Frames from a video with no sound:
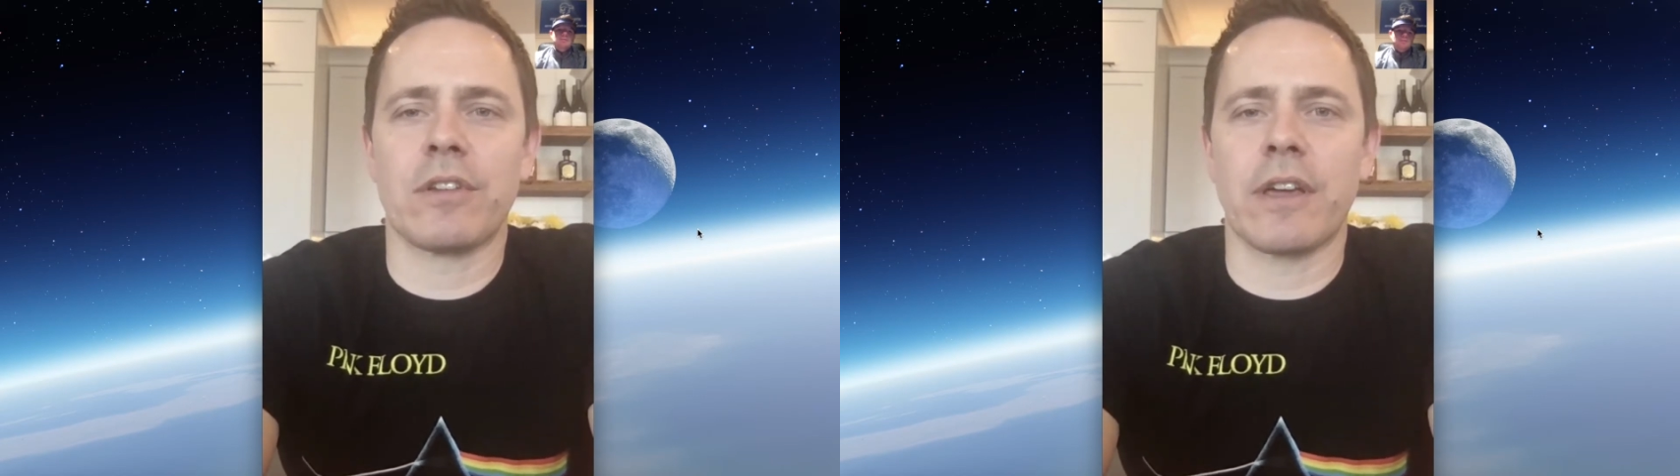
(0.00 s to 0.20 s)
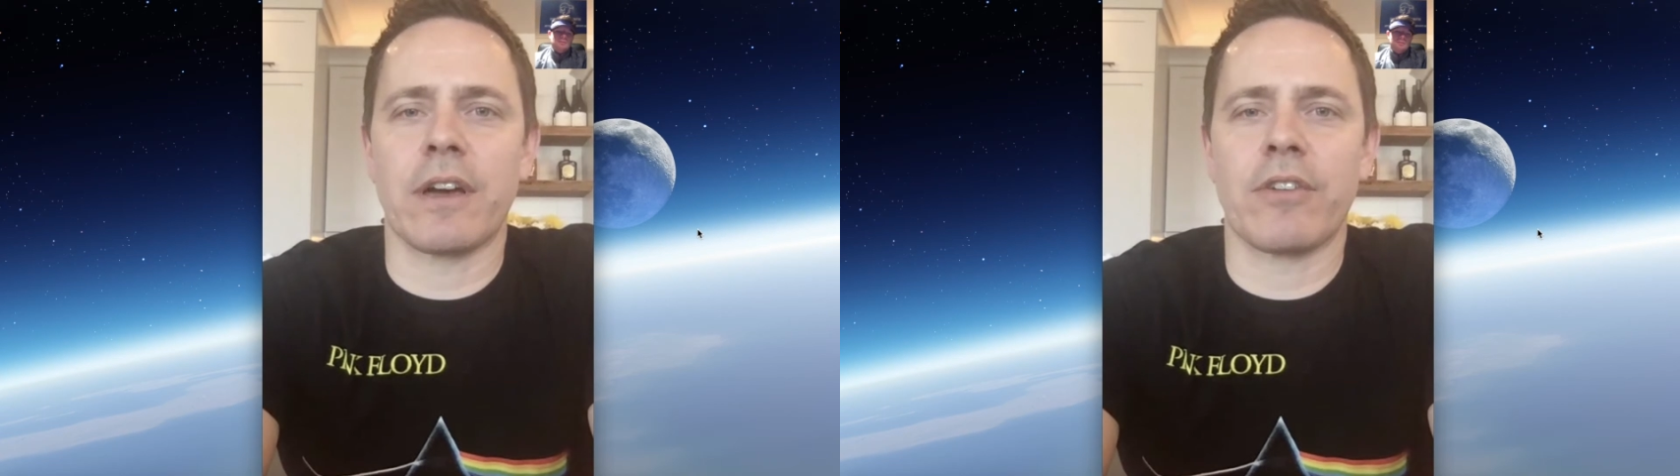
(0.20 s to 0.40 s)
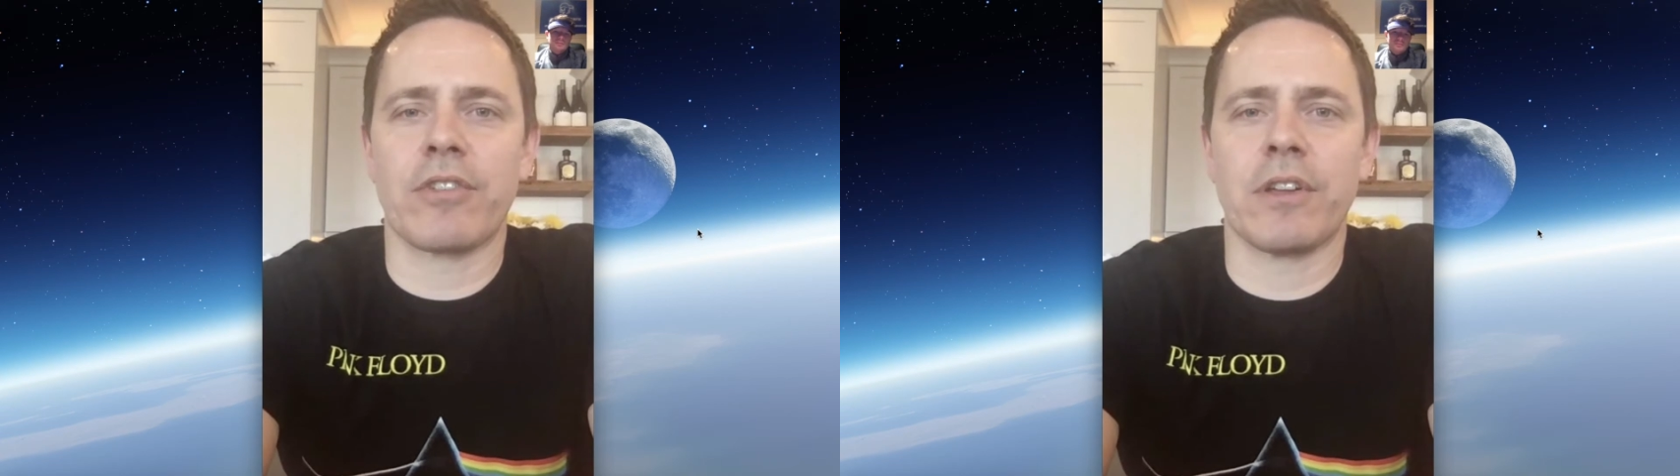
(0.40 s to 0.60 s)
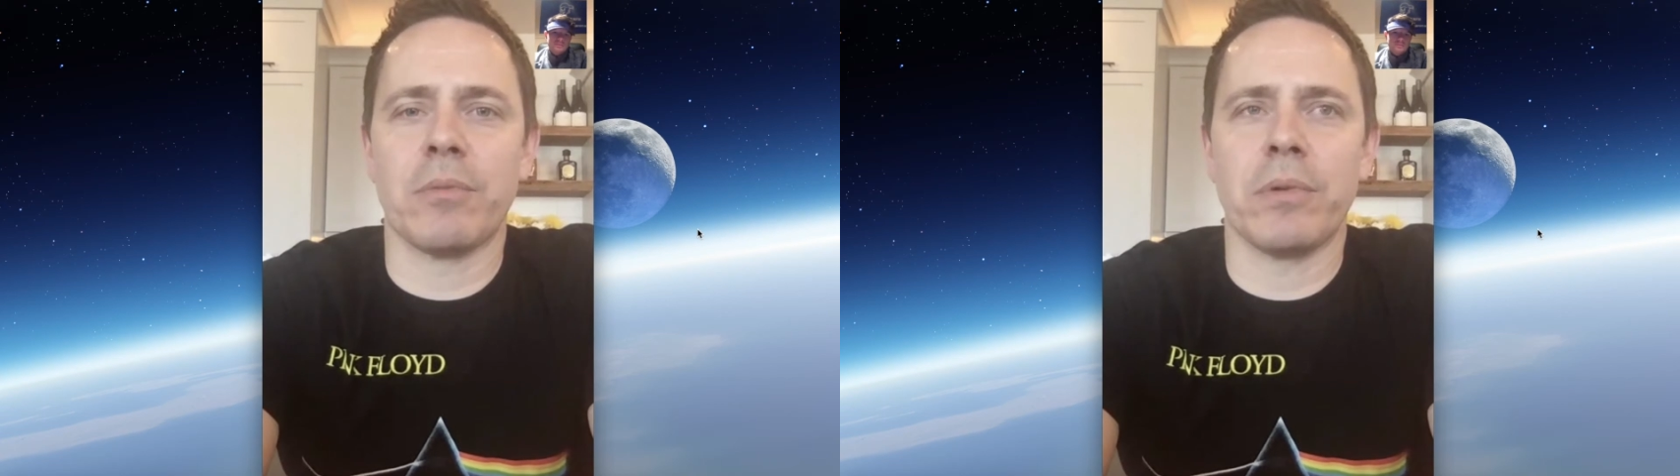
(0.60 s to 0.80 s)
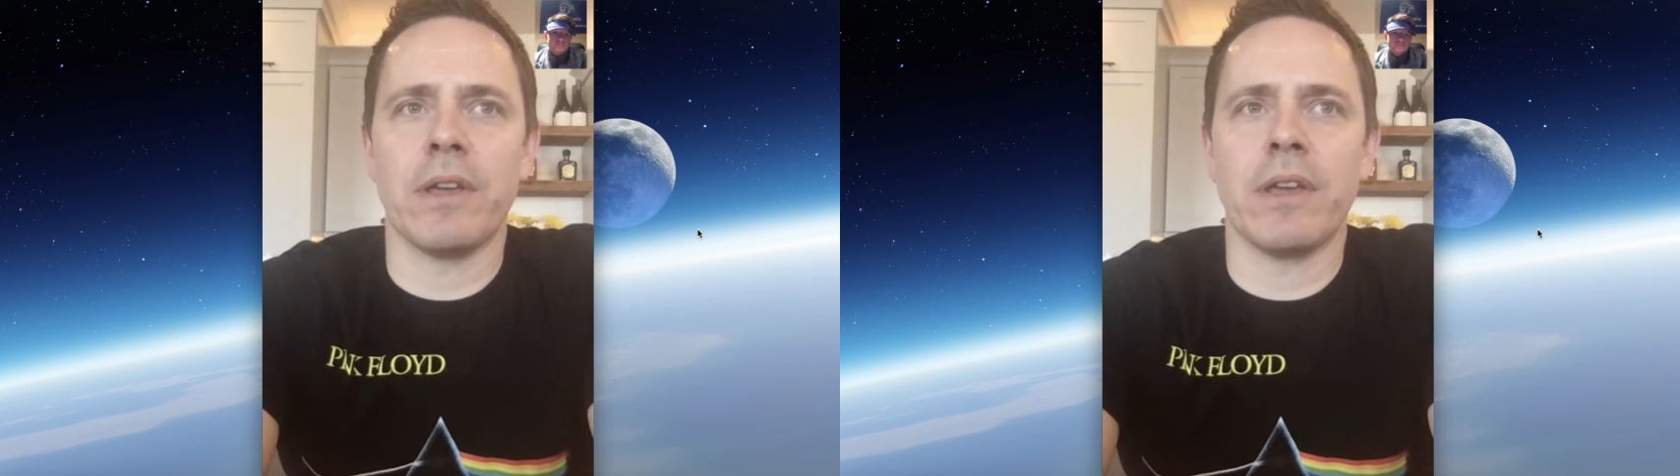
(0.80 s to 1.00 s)
layoff going
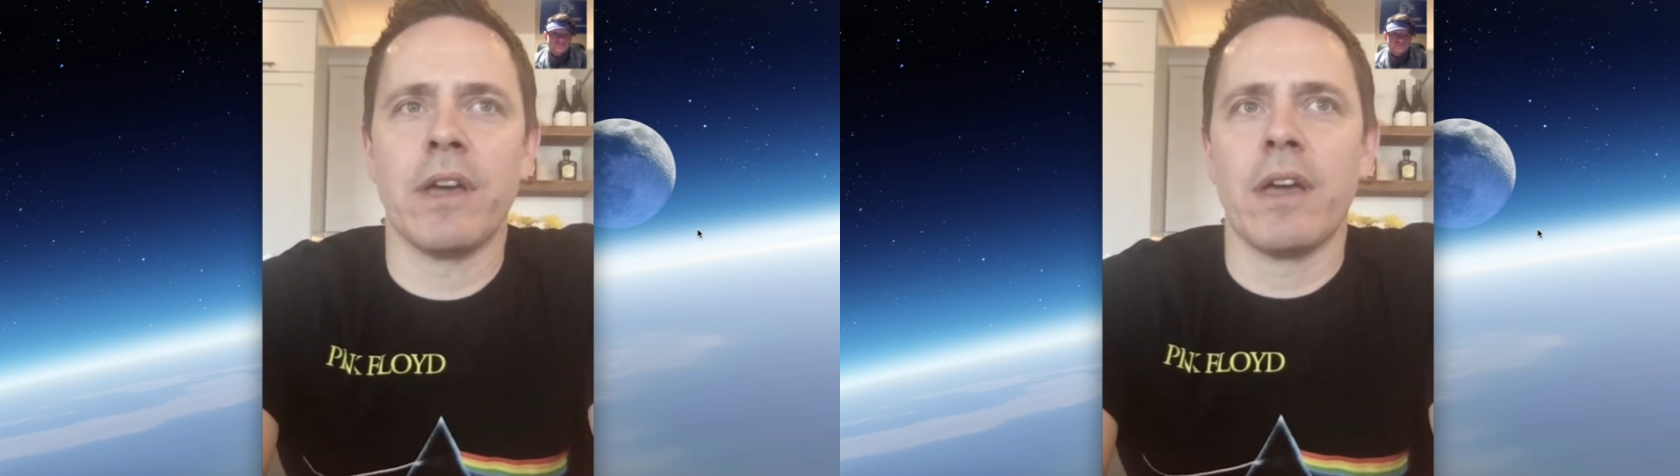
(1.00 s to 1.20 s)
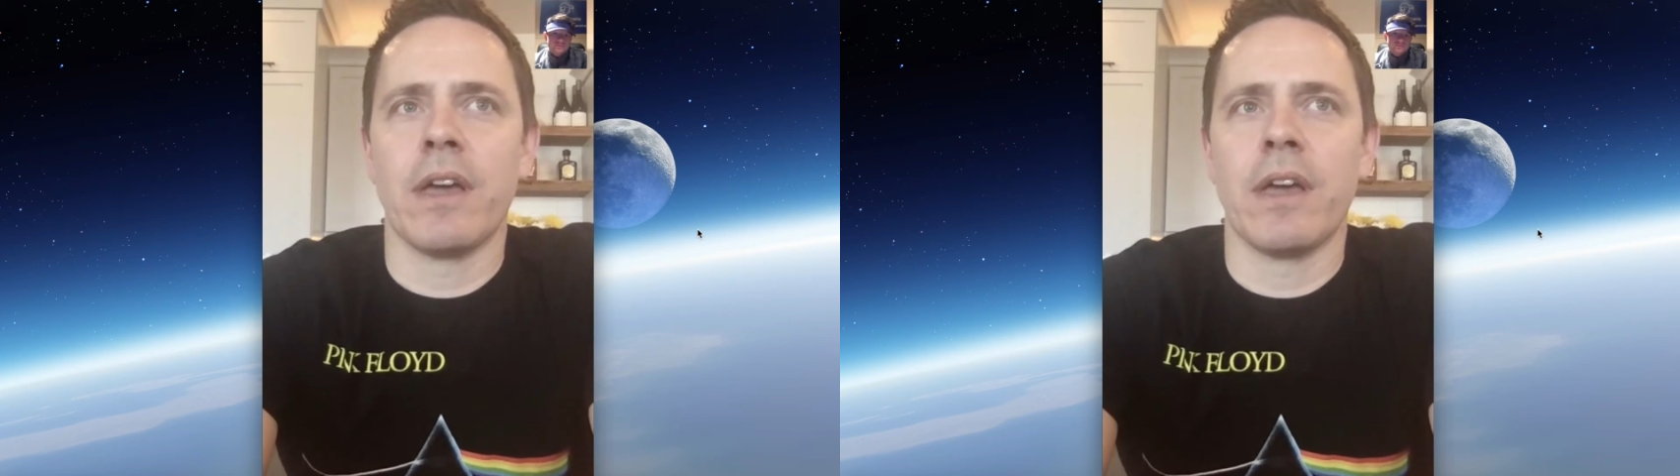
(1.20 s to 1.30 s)
to be?